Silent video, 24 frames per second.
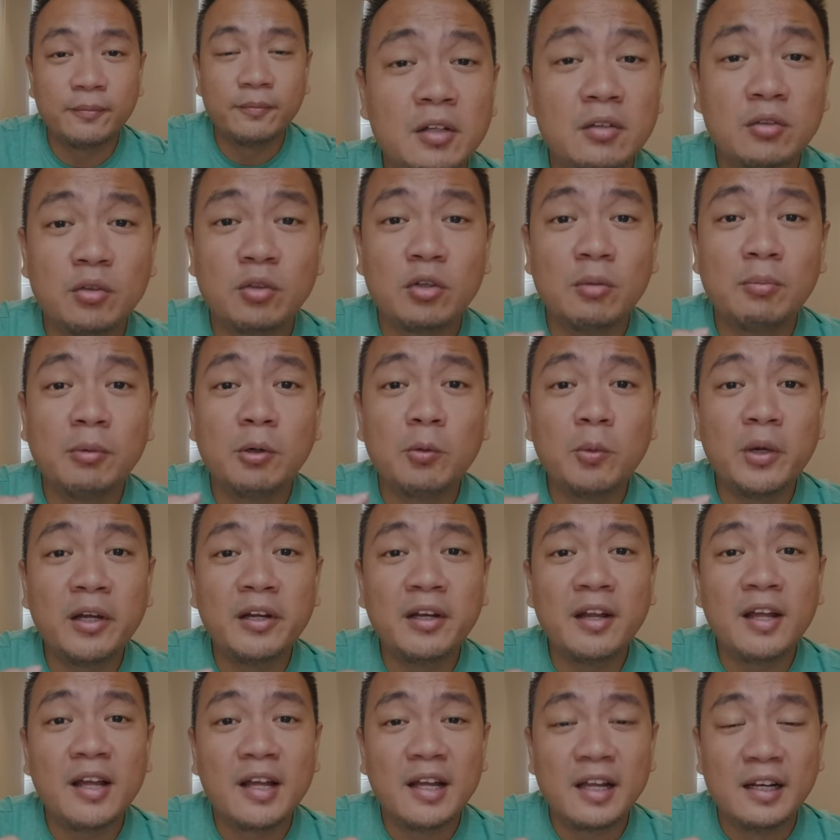So number
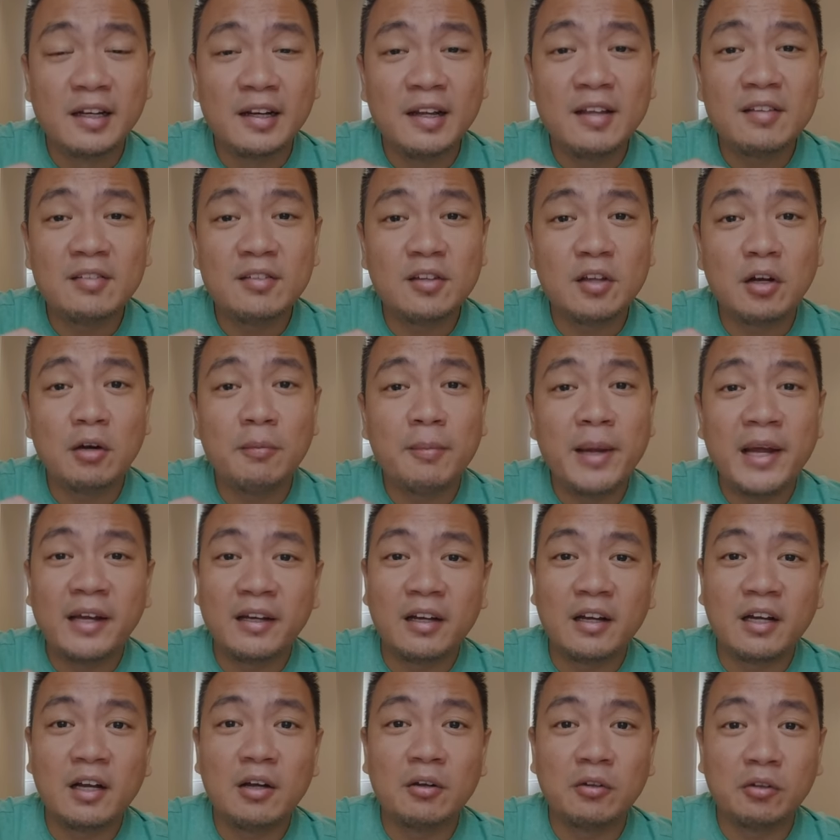one, list your bank
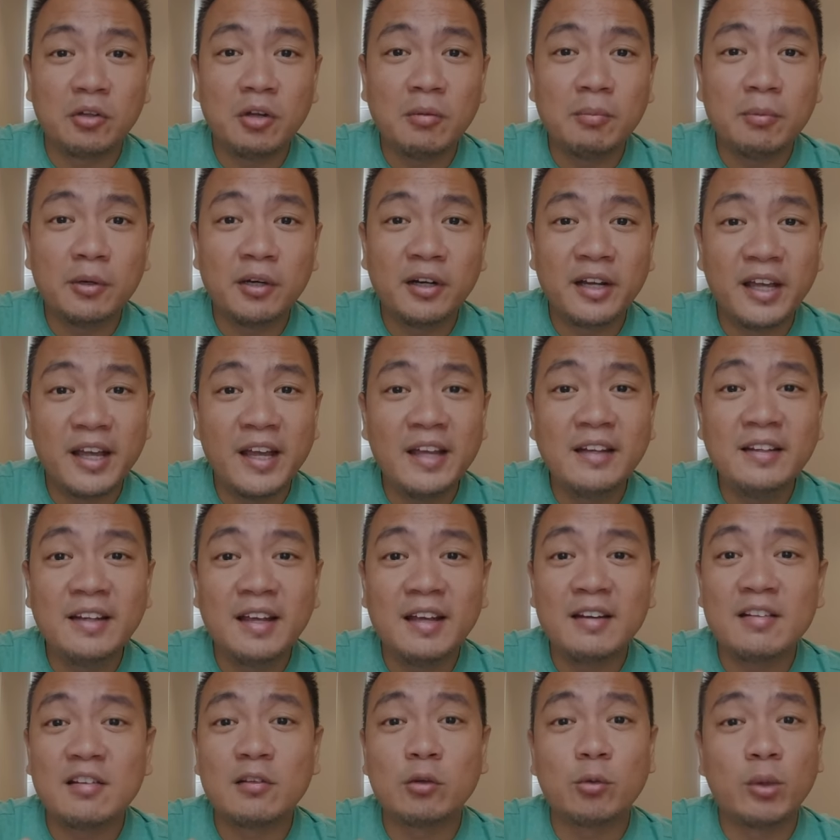account number in
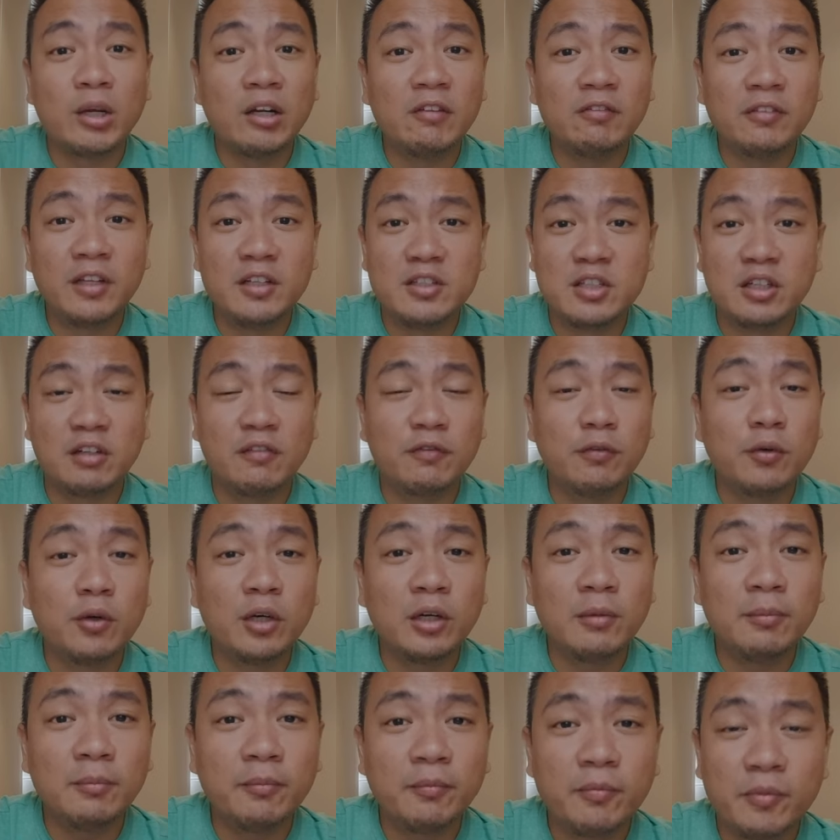its twelve digit
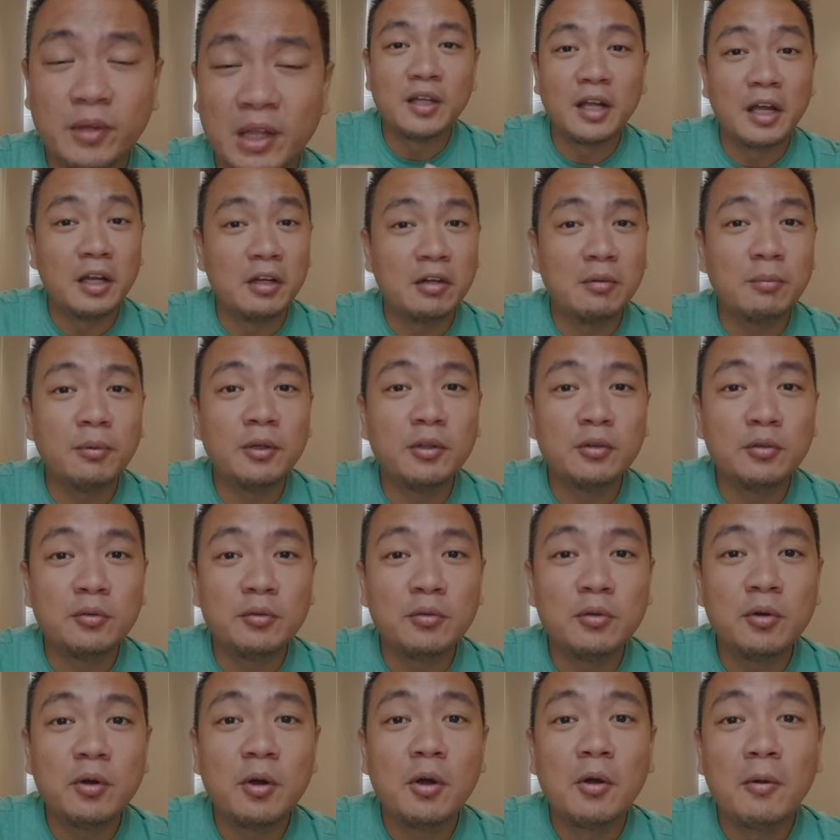form. And number
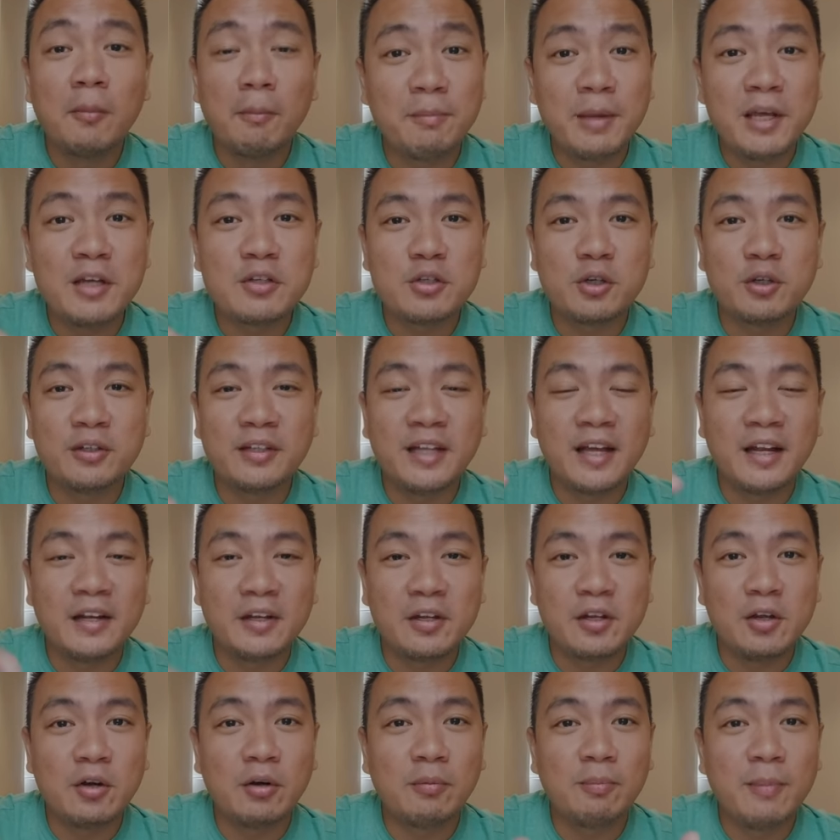two, make sure that
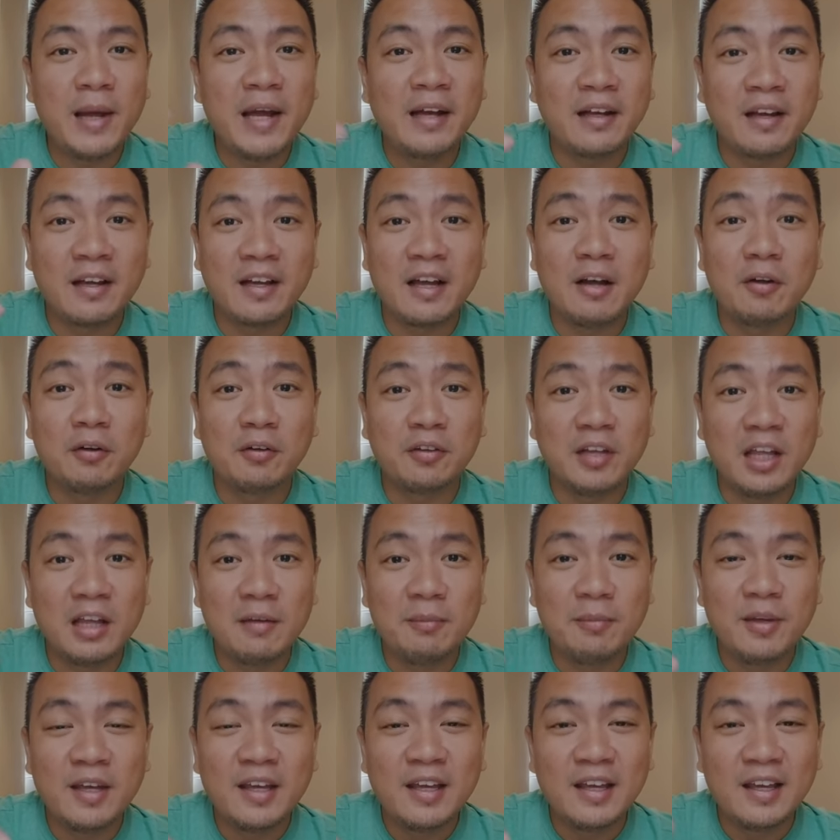your bank account
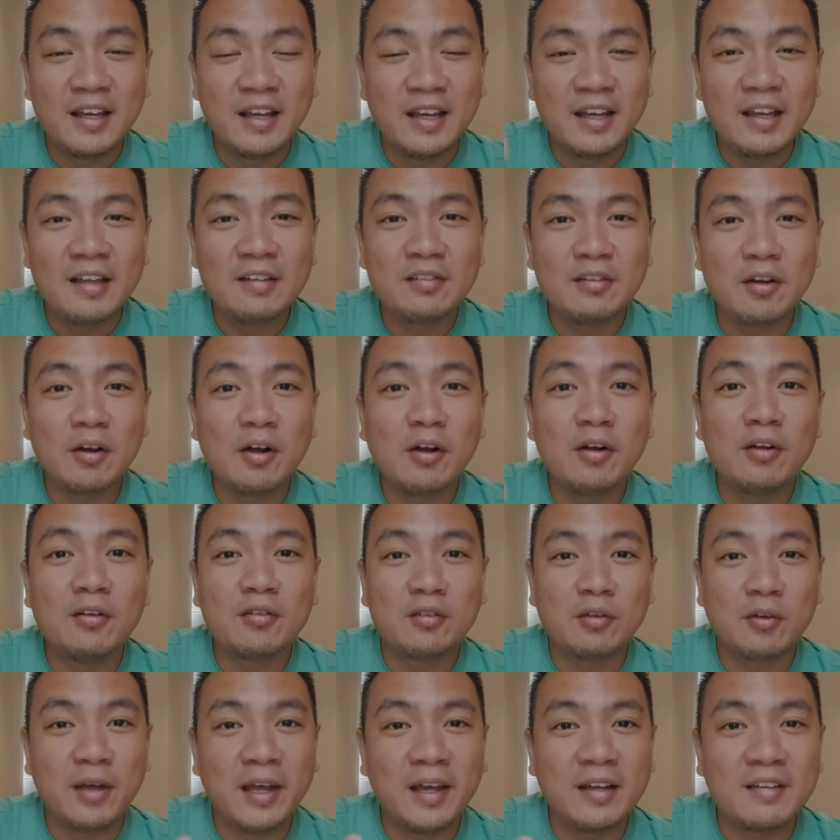name is
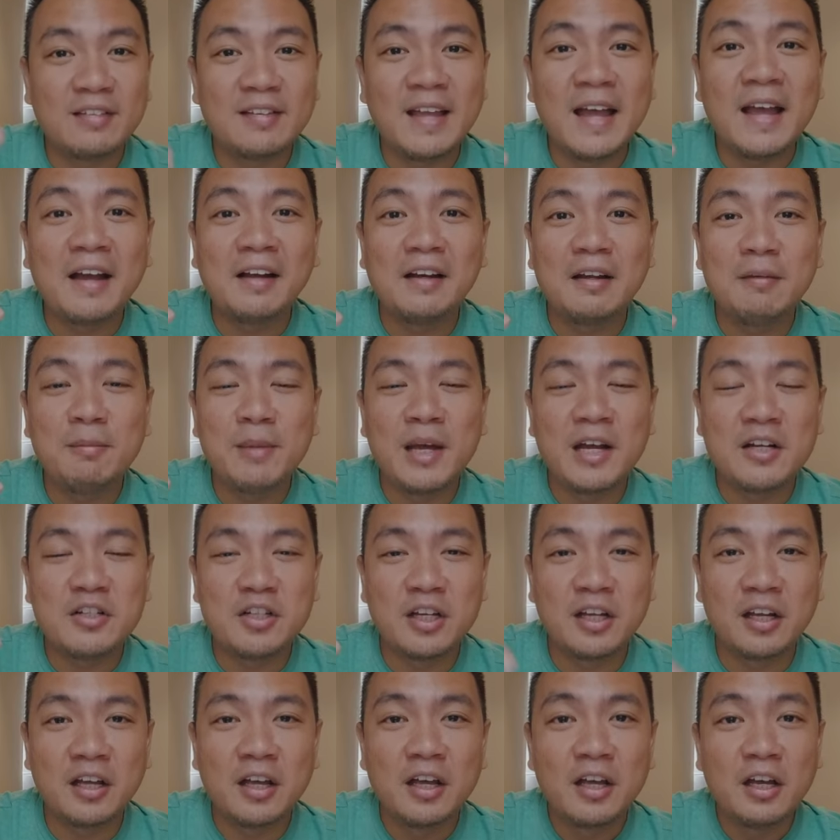also exactly
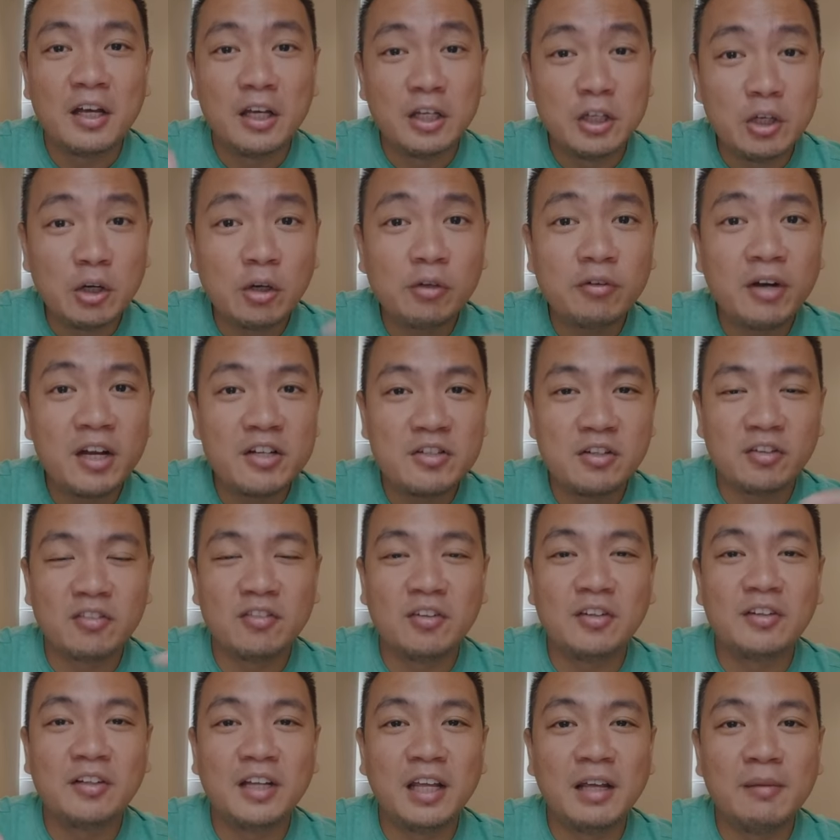matching your
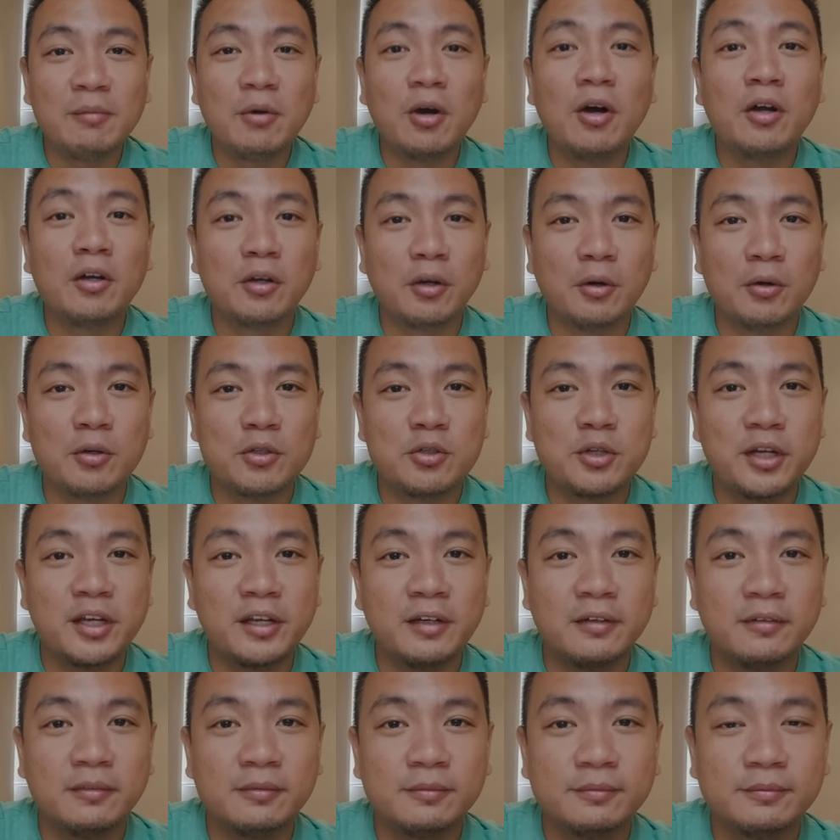registered name on GoTrade.